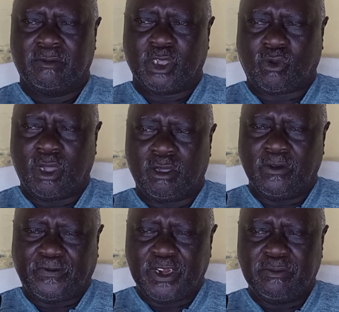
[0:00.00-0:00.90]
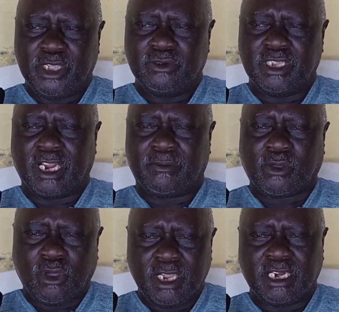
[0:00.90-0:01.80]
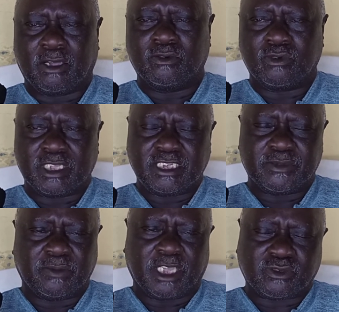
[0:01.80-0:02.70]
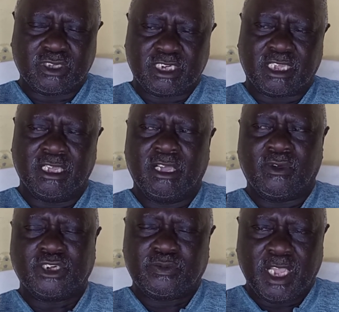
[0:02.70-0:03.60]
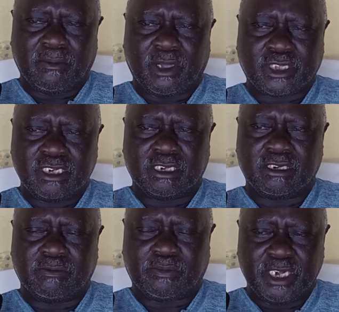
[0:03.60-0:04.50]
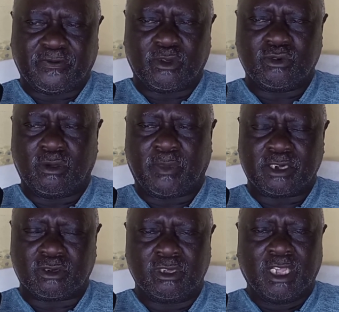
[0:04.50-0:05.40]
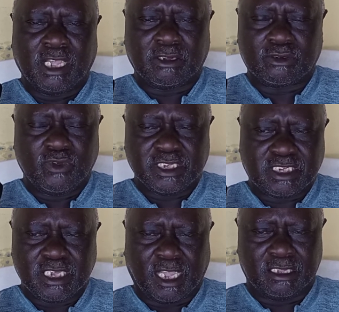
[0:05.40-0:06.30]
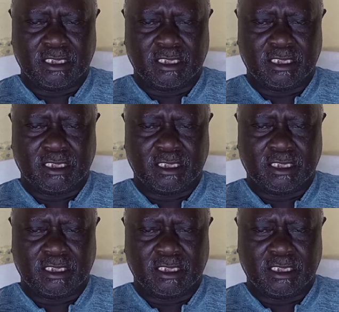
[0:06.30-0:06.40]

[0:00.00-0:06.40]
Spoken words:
McCoy on free meaning in McCoy now, Uncle James Amazon, when to me a mouse in a penny for no banner and one share.